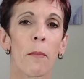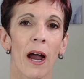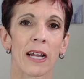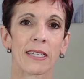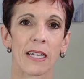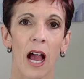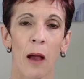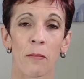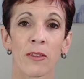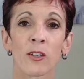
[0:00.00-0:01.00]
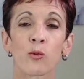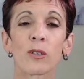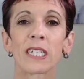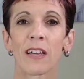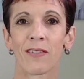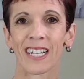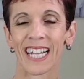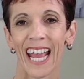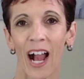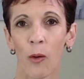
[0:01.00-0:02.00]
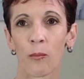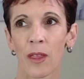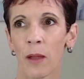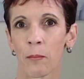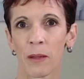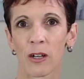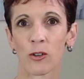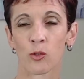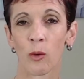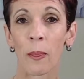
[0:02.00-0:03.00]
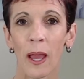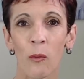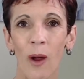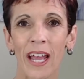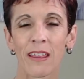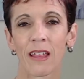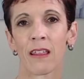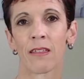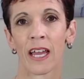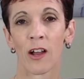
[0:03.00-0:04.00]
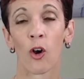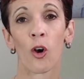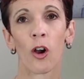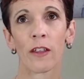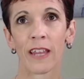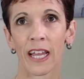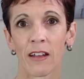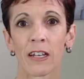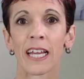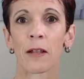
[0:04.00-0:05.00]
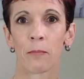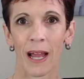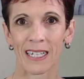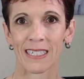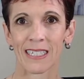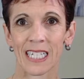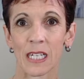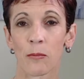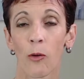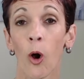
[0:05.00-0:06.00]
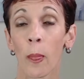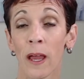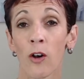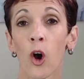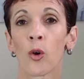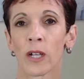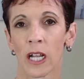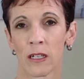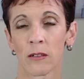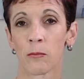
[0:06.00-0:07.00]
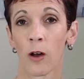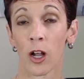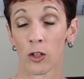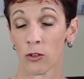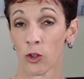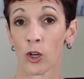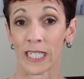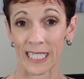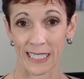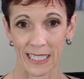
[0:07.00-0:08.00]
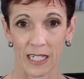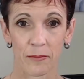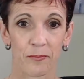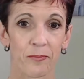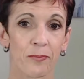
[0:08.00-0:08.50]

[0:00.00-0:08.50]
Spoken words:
But this will definitely help them, because when they wake, then they can get back to sleep on their own a lot easier.